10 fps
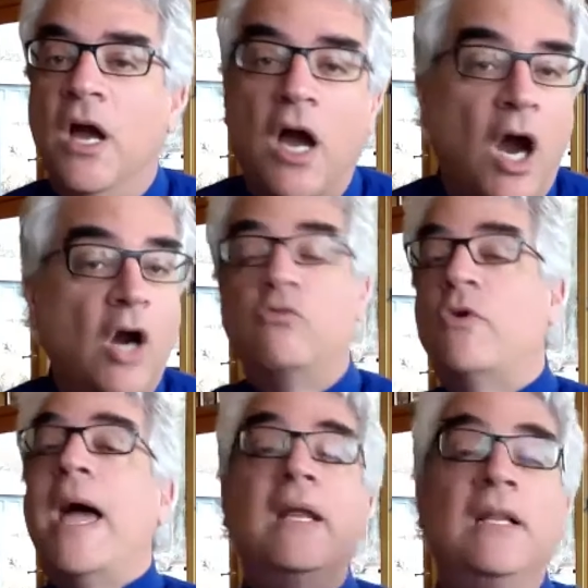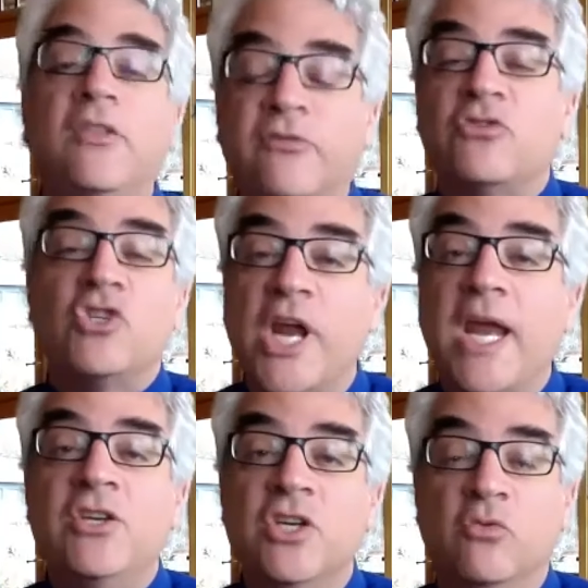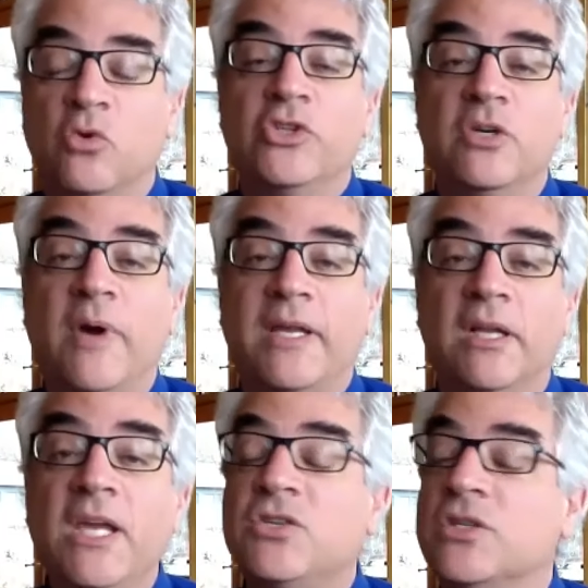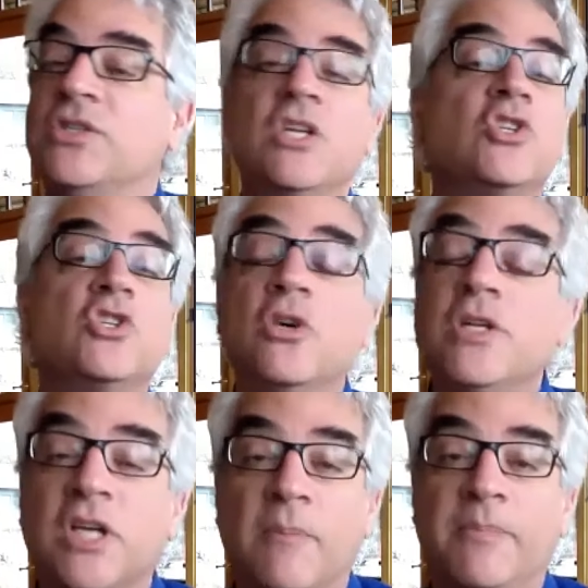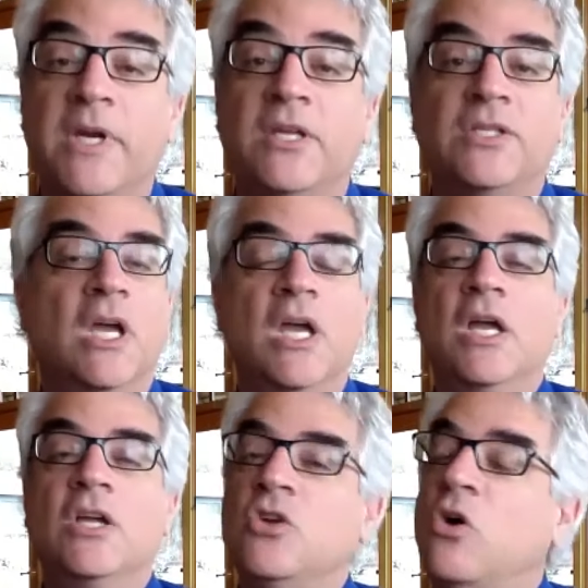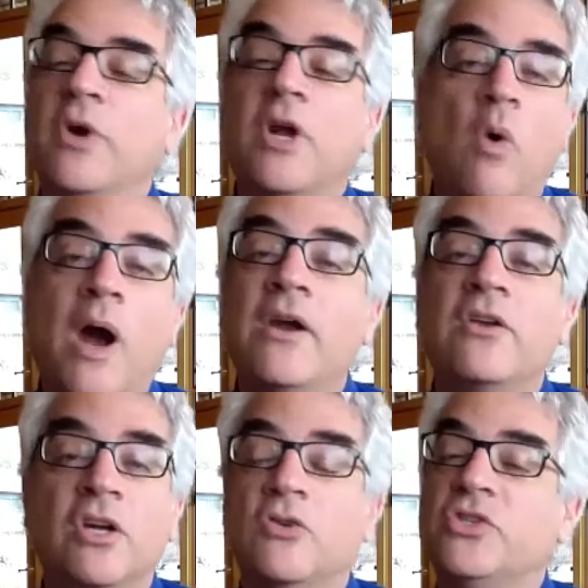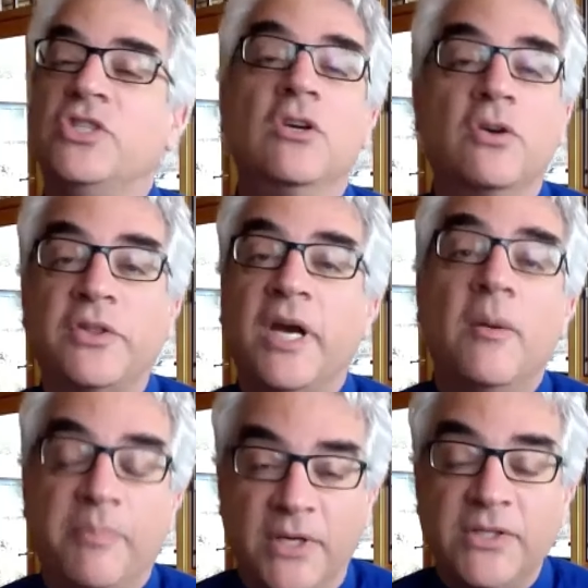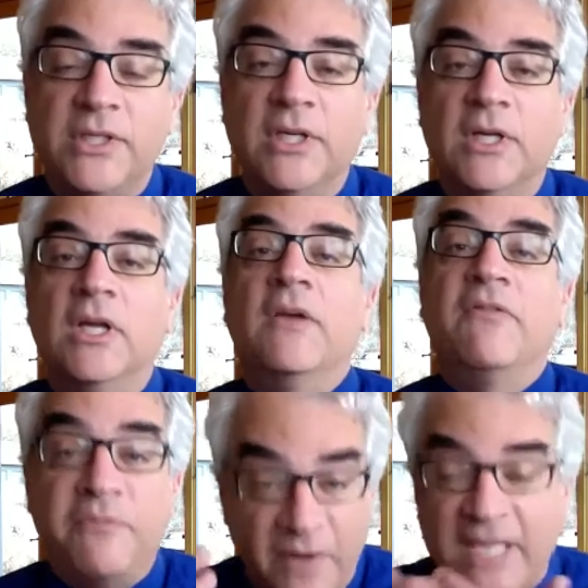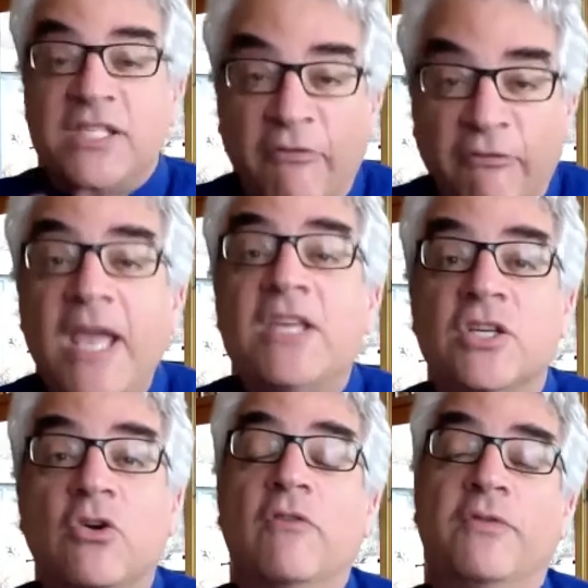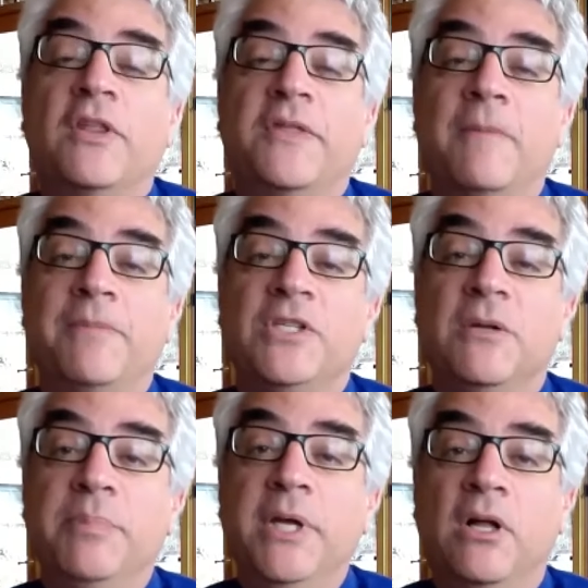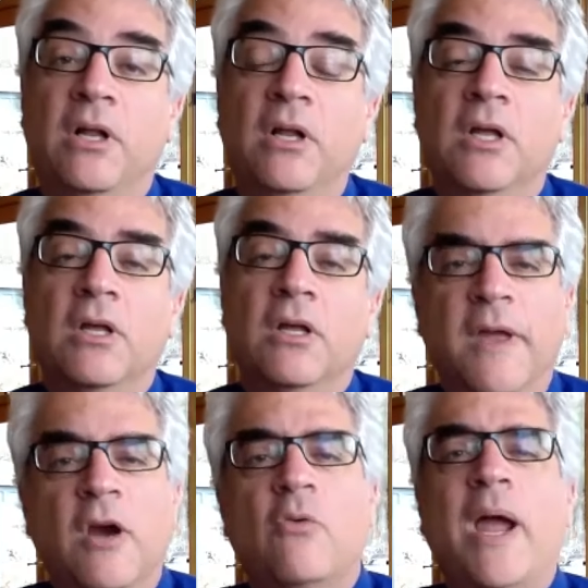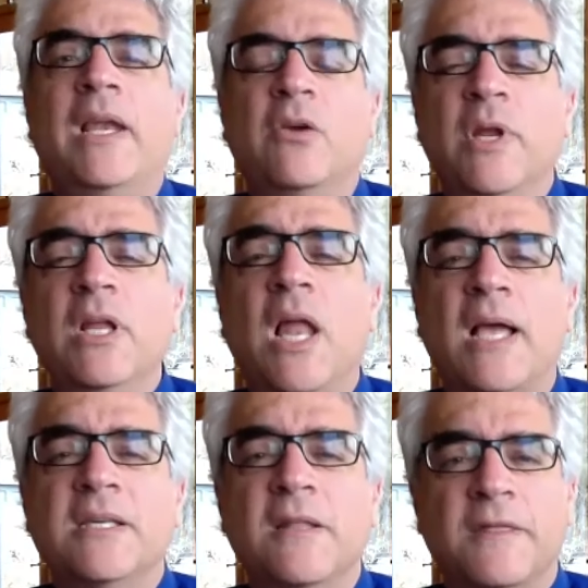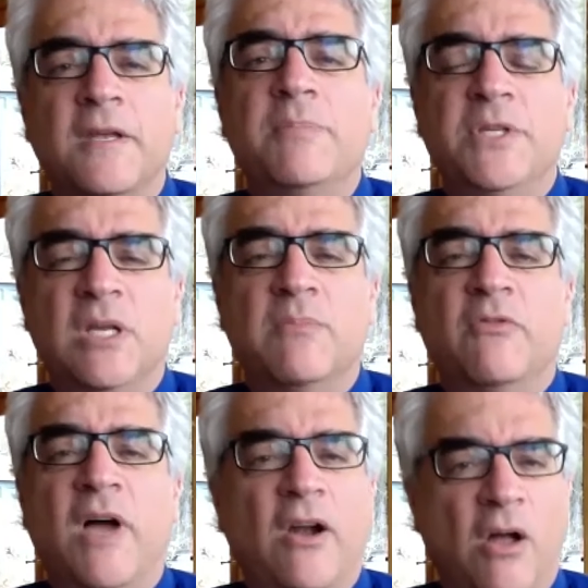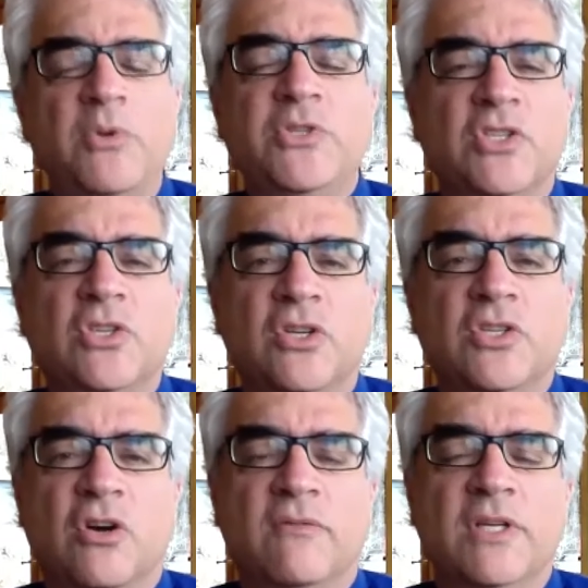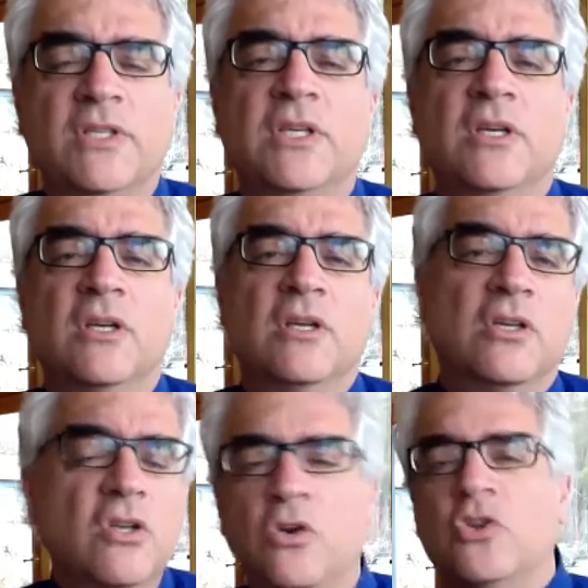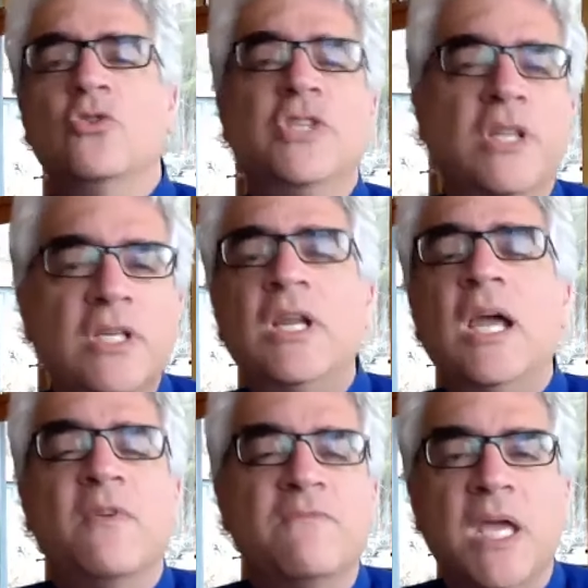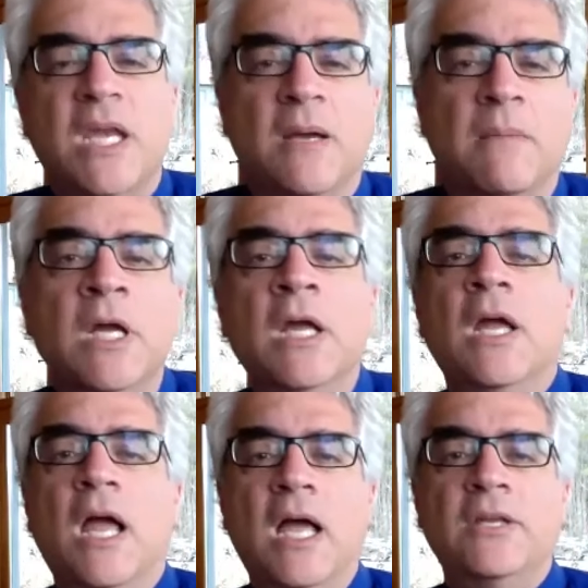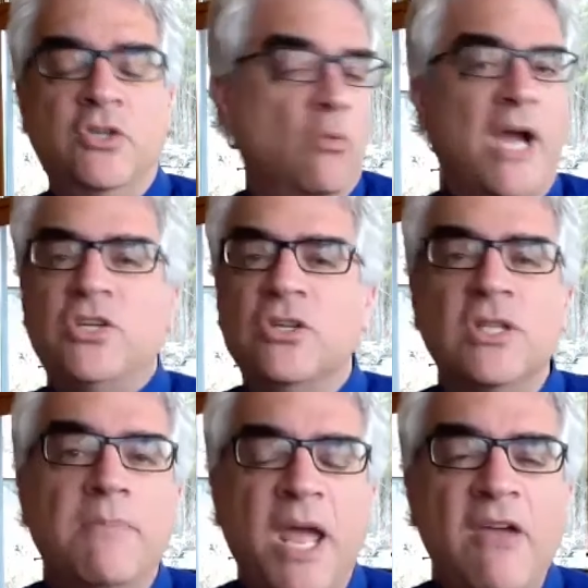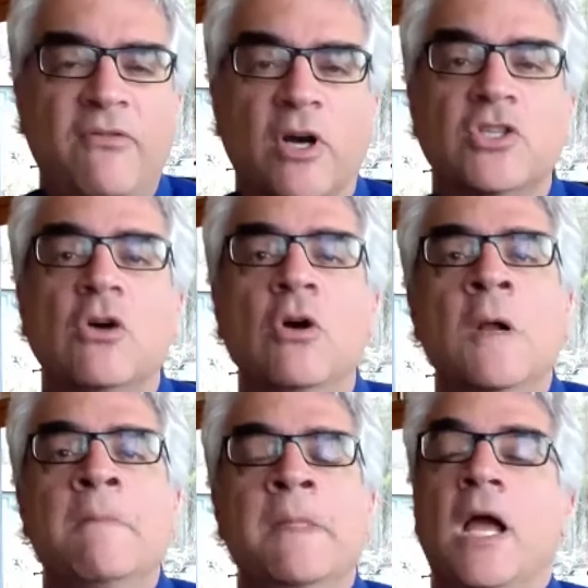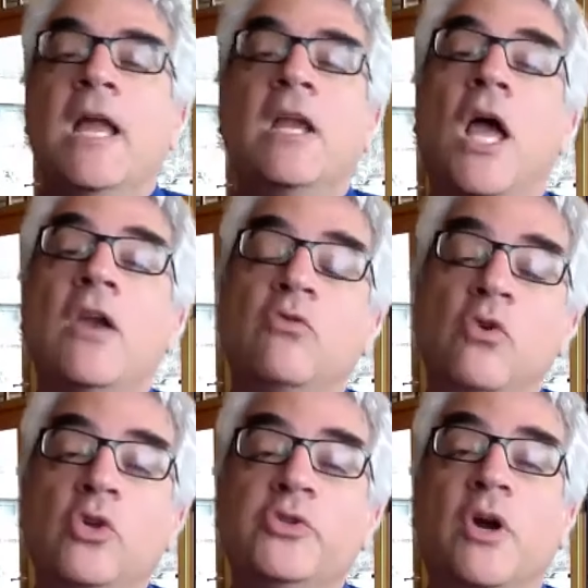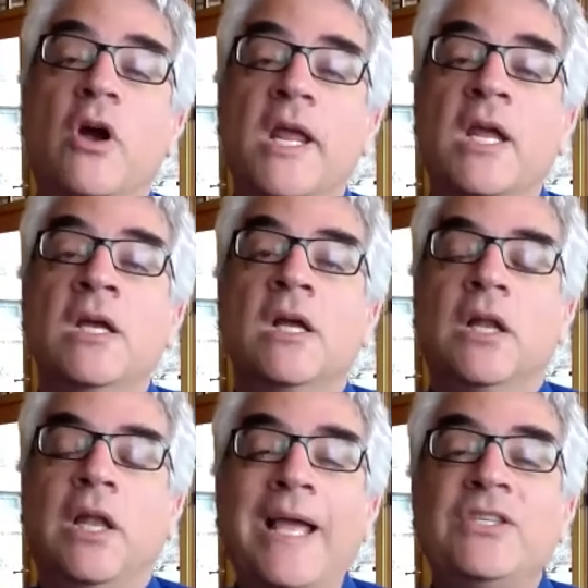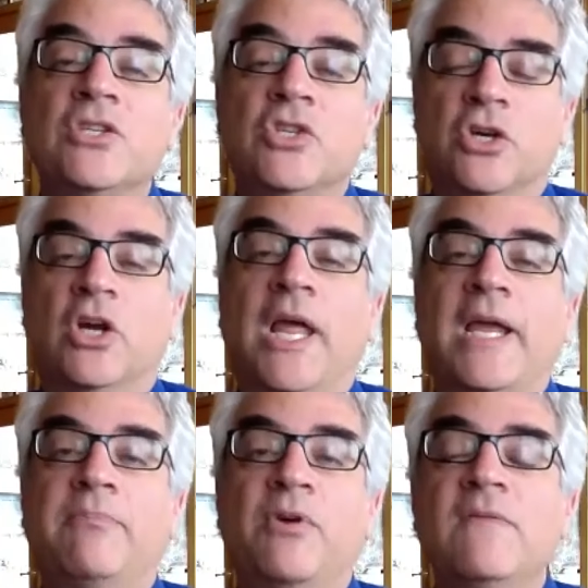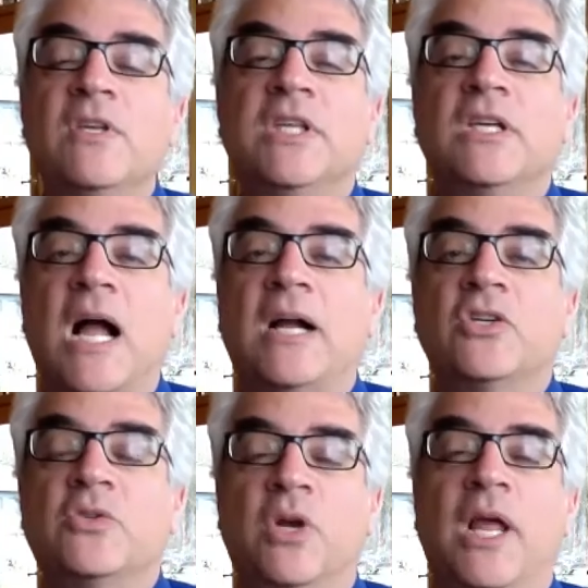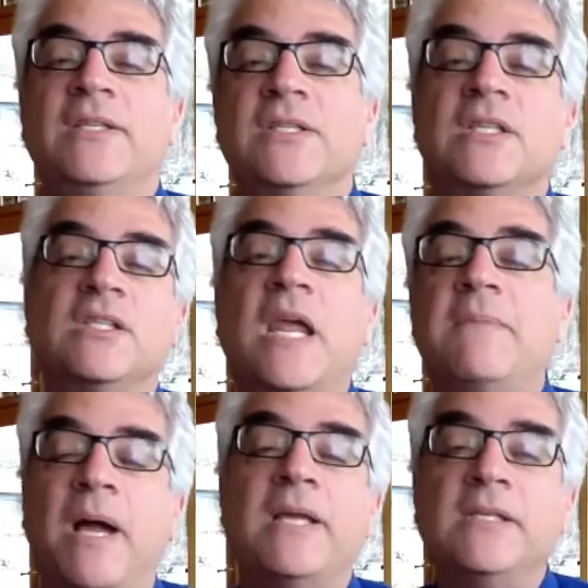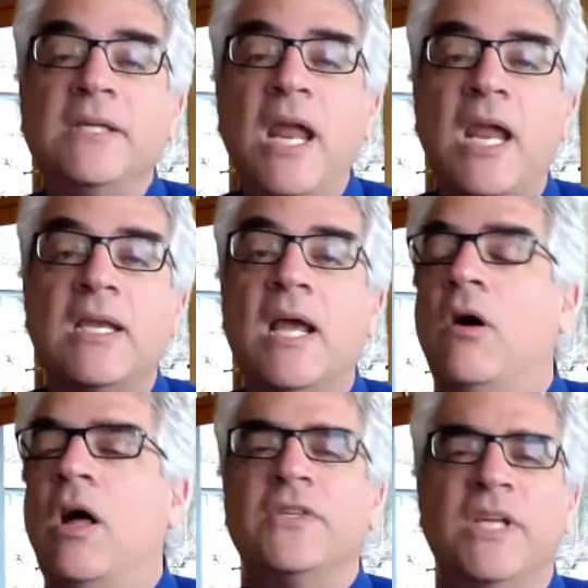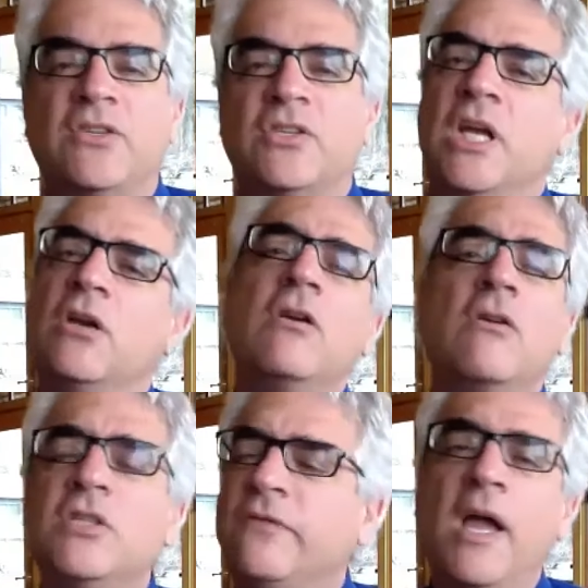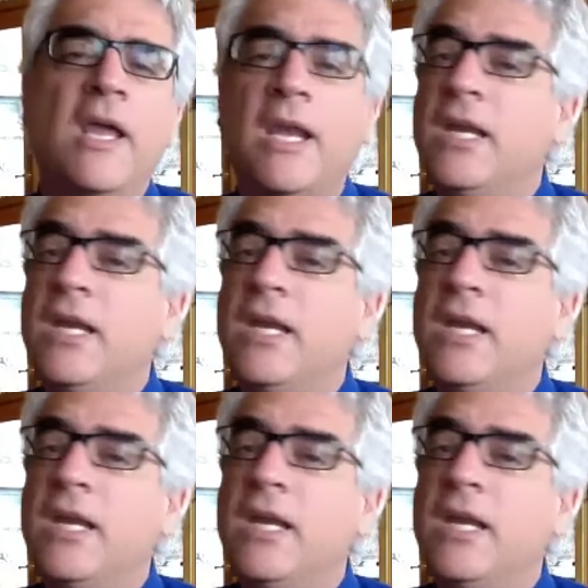are radically changing rules and regulations. The insurance companies don't require you to go see your therapist face to face in order for the therapist to bill. They are rightly realizing the therapist can provide almost as good a service, you know, using this type of medium. And so why should not they pay for it? So and, and rules regarding licensure, like previously doctors were licensed state by state. Now all the states are saying, no, no, it's fine. Any